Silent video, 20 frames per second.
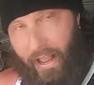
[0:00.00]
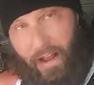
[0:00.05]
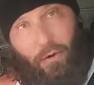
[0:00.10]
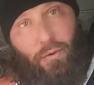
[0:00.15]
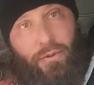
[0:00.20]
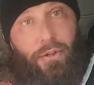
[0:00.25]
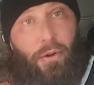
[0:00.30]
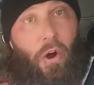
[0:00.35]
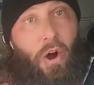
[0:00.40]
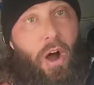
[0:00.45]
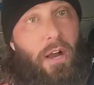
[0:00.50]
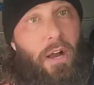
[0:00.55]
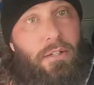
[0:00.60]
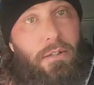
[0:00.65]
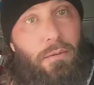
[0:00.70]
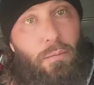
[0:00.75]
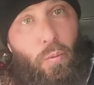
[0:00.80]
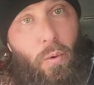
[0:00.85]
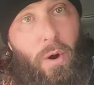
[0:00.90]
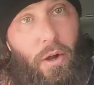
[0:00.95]
And it was
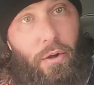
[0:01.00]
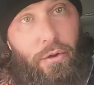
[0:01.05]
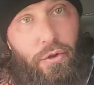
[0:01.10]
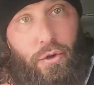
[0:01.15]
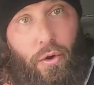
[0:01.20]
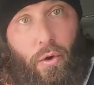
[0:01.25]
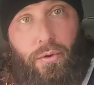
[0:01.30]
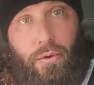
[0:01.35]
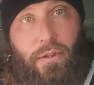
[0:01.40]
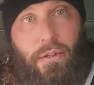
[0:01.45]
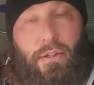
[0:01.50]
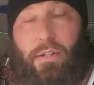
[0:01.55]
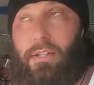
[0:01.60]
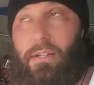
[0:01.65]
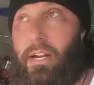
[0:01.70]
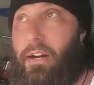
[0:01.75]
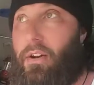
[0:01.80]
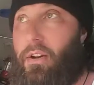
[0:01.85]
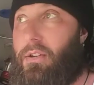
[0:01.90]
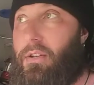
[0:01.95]
awesome, well-chosen
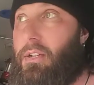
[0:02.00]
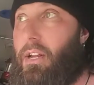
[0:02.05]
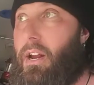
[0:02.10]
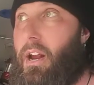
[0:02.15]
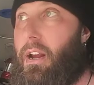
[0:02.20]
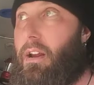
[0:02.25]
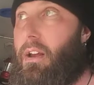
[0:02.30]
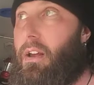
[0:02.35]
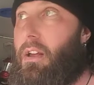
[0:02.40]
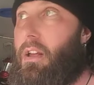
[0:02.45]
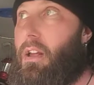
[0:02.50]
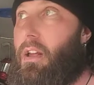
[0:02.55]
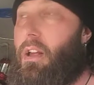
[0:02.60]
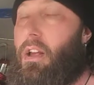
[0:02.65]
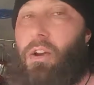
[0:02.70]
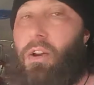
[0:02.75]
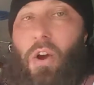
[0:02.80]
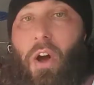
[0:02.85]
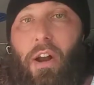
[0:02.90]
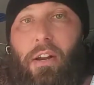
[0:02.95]
stickers that I
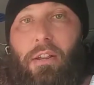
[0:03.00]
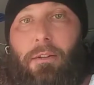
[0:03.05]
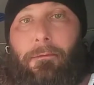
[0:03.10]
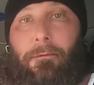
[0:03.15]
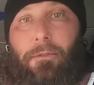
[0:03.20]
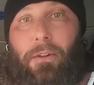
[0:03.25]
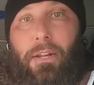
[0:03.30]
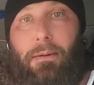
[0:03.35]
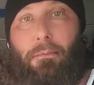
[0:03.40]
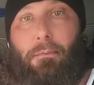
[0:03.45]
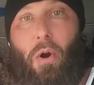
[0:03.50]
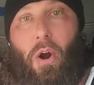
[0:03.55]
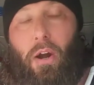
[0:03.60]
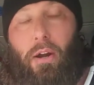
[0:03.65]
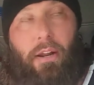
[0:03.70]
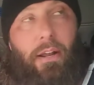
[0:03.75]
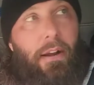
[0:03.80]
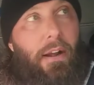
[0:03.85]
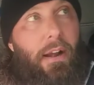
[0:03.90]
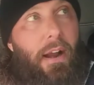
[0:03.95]
got at the flea
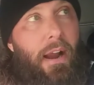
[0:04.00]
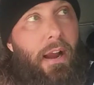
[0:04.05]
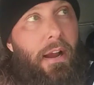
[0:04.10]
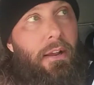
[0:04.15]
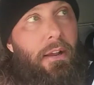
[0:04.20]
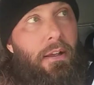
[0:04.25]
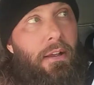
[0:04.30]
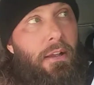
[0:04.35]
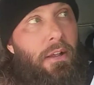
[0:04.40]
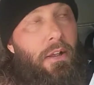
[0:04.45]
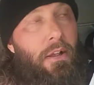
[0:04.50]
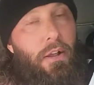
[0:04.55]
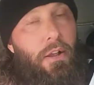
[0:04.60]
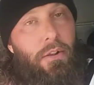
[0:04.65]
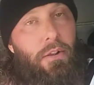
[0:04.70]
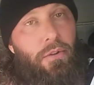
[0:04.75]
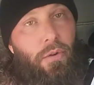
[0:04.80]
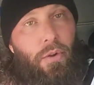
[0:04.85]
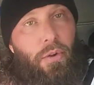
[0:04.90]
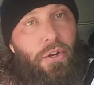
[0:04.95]
market. And I,
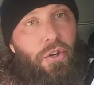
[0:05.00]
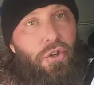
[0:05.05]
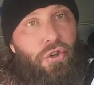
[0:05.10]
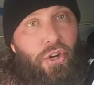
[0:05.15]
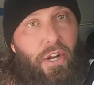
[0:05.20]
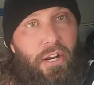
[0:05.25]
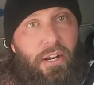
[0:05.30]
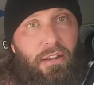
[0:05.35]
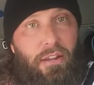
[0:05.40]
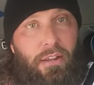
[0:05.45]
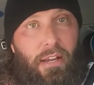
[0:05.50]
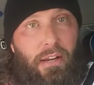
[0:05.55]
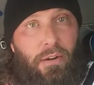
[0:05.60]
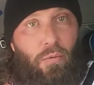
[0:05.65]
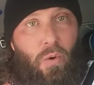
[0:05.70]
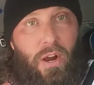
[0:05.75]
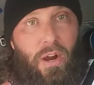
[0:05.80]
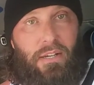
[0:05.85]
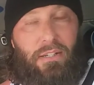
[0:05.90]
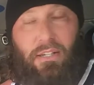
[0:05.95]
the only shitty
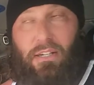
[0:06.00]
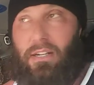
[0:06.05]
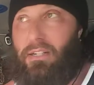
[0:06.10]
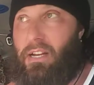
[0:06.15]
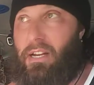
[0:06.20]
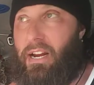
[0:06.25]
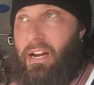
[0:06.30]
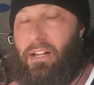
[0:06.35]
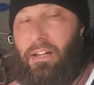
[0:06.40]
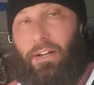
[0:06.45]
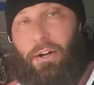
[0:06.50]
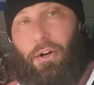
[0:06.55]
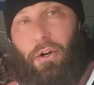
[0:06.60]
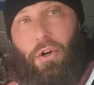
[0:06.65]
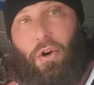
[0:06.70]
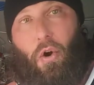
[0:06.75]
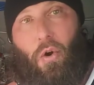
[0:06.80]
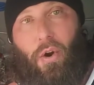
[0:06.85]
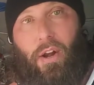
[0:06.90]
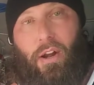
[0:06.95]
thing was, is I
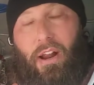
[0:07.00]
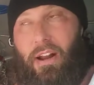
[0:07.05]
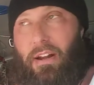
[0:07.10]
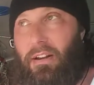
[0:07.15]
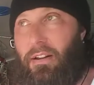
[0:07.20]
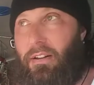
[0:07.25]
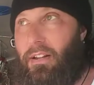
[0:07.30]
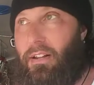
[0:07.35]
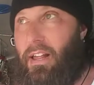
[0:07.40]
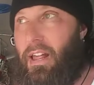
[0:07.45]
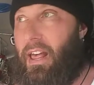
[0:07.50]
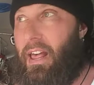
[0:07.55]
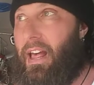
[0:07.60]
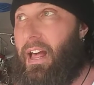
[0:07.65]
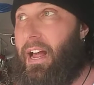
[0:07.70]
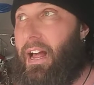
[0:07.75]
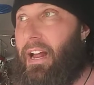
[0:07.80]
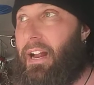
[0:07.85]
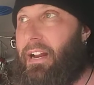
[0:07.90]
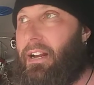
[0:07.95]
clear-coated it.
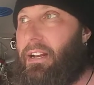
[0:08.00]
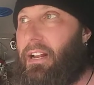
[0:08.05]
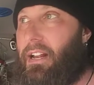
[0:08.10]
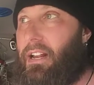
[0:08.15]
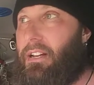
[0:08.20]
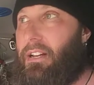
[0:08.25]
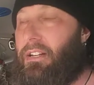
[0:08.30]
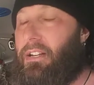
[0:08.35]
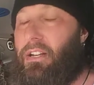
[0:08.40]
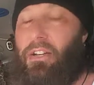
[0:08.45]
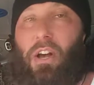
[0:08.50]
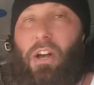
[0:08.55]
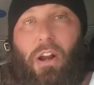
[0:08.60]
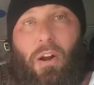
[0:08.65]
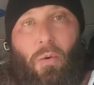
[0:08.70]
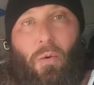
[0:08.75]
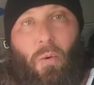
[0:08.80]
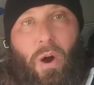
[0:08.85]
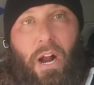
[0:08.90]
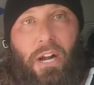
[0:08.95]
And you
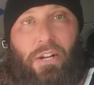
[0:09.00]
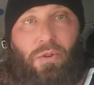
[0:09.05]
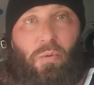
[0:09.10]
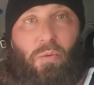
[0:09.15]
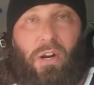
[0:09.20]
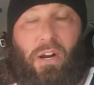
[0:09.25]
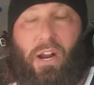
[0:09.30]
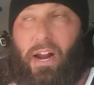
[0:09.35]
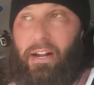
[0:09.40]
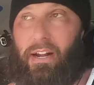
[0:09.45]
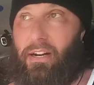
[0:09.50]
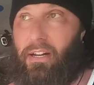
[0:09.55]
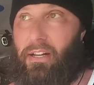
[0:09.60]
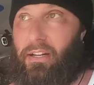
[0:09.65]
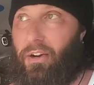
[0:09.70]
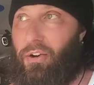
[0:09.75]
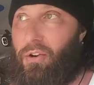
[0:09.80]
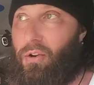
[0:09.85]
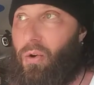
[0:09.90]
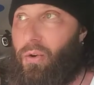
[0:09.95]
got to watch what kind
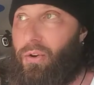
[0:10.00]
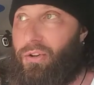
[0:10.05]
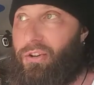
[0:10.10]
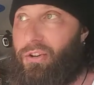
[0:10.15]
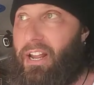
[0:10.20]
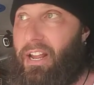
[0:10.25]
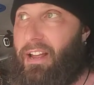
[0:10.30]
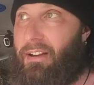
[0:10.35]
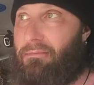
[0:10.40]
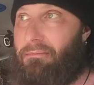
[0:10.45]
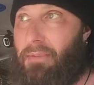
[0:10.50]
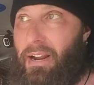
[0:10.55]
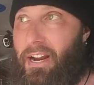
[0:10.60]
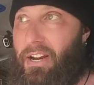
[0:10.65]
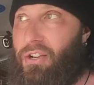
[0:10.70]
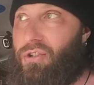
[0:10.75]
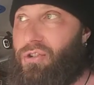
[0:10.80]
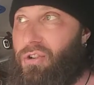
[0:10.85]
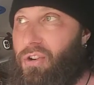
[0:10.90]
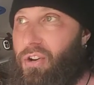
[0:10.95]
of clear coat you get.
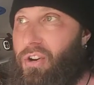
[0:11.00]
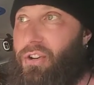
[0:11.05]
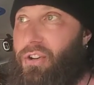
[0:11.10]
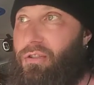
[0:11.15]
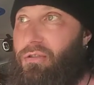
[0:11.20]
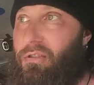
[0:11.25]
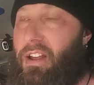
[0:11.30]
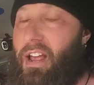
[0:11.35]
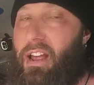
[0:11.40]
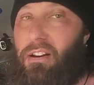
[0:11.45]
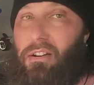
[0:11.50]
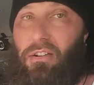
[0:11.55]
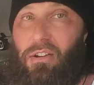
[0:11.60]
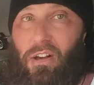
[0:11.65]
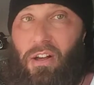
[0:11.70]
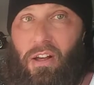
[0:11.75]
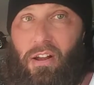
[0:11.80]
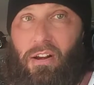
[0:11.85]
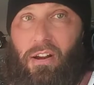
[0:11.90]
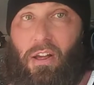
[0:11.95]
Make sure you
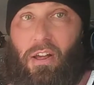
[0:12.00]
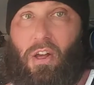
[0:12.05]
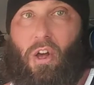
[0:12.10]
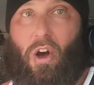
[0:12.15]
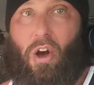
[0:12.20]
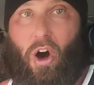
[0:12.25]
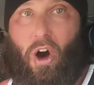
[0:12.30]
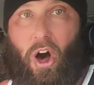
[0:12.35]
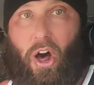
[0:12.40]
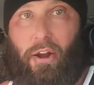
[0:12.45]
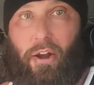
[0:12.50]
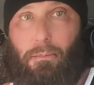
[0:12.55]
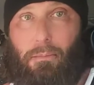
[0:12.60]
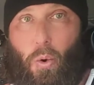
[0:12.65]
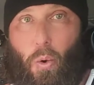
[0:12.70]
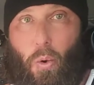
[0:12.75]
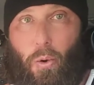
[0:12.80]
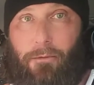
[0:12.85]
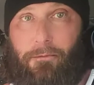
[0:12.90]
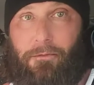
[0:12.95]
get good
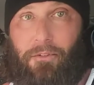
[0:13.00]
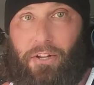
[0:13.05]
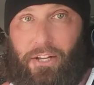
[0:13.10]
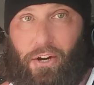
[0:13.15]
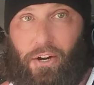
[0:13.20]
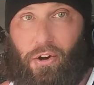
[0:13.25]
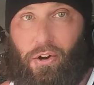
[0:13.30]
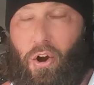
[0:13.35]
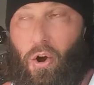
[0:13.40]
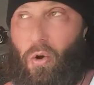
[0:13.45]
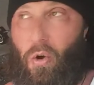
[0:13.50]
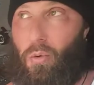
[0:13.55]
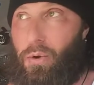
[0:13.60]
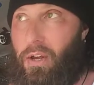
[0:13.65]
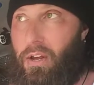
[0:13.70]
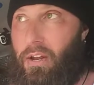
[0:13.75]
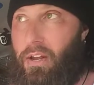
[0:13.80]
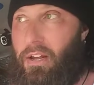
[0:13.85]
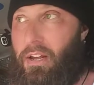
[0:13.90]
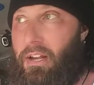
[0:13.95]
automotive clear
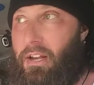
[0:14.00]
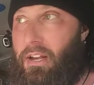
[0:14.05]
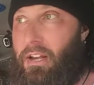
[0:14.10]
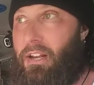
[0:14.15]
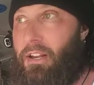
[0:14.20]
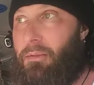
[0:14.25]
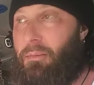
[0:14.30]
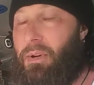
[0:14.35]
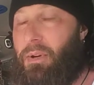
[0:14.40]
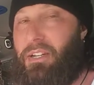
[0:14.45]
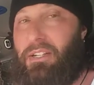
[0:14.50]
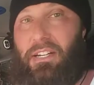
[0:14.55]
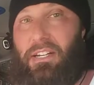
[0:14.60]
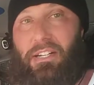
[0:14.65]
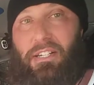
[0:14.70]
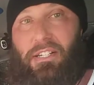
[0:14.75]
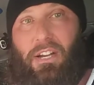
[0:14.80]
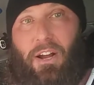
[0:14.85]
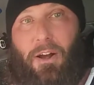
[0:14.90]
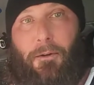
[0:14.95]
coat.
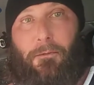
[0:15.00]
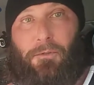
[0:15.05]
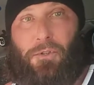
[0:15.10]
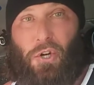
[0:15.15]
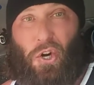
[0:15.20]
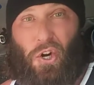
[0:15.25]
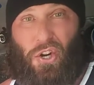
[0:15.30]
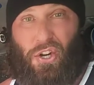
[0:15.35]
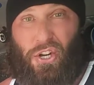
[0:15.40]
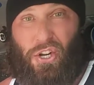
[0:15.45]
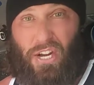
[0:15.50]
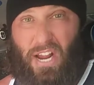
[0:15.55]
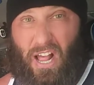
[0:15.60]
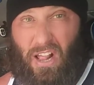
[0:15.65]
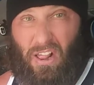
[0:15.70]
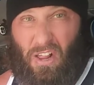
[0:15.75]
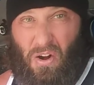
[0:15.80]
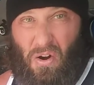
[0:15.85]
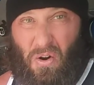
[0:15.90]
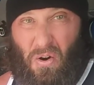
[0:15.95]
Because this stuff turned
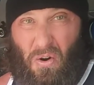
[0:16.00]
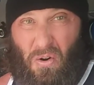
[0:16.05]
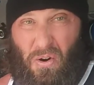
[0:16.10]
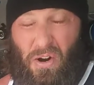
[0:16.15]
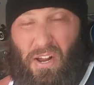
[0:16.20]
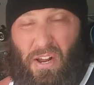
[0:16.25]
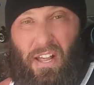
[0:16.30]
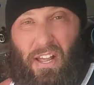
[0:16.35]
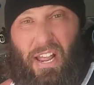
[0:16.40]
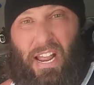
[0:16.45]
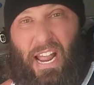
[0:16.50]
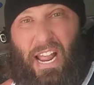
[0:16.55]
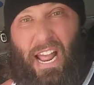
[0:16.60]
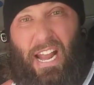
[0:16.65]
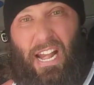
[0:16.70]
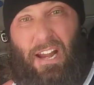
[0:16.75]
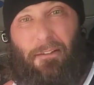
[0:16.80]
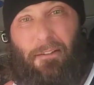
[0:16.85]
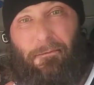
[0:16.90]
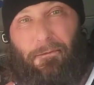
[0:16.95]
yellow
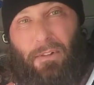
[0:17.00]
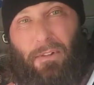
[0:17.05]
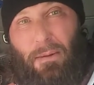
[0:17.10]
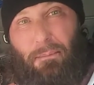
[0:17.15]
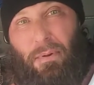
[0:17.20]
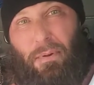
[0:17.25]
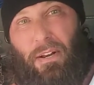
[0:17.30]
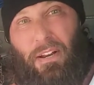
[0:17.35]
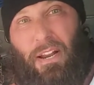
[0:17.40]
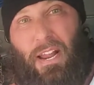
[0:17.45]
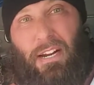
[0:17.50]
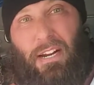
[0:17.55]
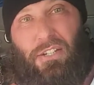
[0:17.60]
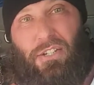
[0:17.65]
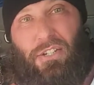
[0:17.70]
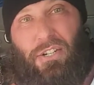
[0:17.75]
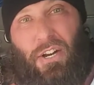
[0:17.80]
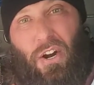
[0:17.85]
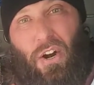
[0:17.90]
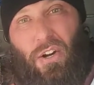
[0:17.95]
and it flipping
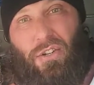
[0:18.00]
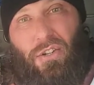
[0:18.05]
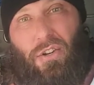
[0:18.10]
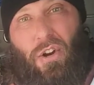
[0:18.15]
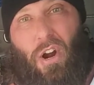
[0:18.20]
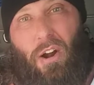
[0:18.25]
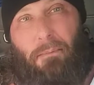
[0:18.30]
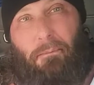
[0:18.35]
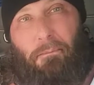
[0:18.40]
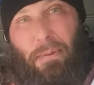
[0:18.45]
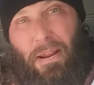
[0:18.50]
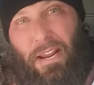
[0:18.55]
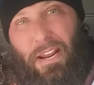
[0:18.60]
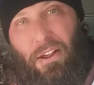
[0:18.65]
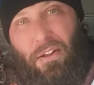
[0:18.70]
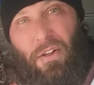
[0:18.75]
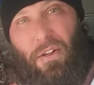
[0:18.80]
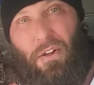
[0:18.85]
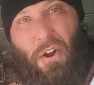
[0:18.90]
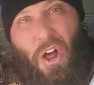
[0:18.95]
next year it started
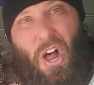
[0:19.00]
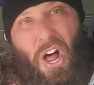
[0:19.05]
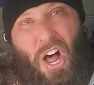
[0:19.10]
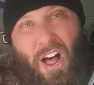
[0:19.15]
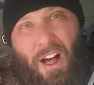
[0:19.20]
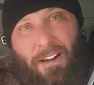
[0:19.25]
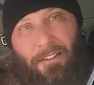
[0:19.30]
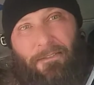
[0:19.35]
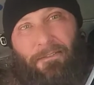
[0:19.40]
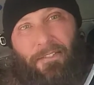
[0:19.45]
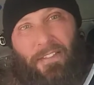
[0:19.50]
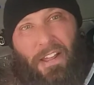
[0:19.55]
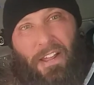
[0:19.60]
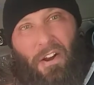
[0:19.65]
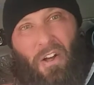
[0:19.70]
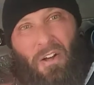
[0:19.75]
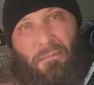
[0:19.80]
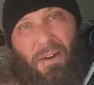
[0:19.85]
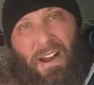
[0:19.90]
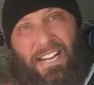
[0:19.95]
peeling off
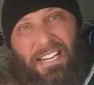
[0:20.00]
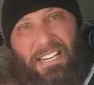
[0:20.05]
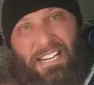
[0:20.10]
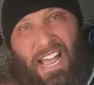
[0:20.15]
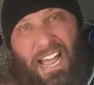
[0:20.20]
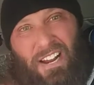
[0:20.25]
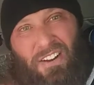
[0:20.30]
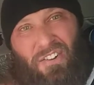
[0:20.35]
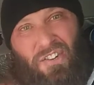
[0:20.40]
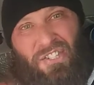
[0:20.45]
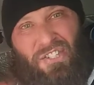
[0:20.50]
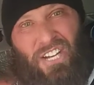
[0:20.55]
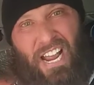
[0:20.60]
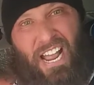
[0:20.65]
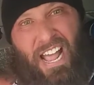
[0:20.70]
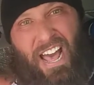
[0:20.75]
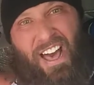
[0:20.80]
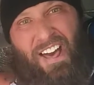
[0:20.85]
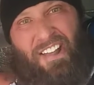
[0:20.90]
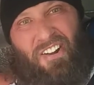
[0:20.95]
and then all my
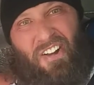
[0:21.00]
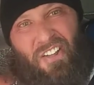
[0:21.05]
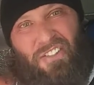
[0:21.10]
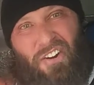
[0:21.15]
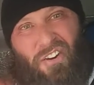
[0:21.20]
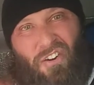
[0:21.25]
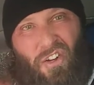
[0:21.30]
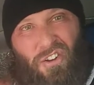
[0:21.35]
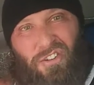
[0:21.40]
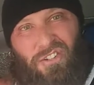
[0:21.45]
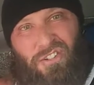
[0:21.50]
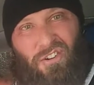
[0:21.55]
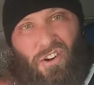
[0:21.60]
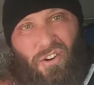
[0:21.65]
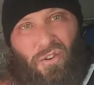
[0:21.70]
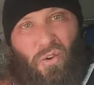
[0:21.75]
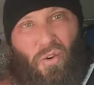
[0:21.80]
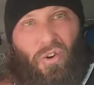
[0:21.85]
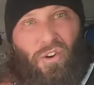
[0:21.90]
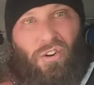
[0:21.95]
decals I had on there all
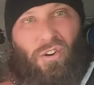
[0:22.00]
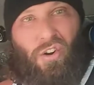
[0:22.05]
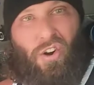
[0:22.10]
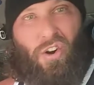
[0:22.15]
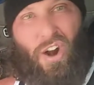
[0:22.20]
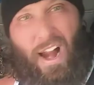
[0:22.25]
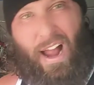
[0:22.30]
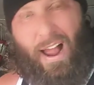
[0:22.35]
started going